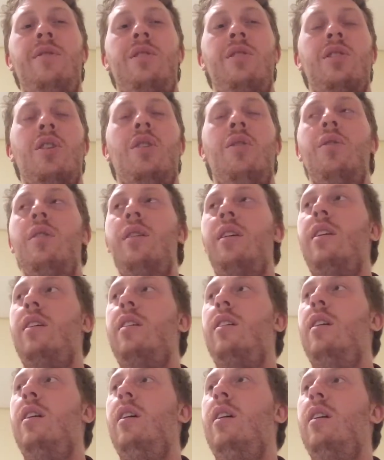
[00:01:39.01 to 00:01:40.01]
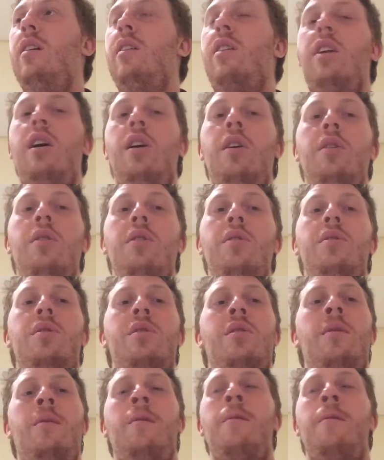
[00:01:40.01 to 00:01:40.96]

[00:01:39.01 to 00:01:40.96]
slowly goes,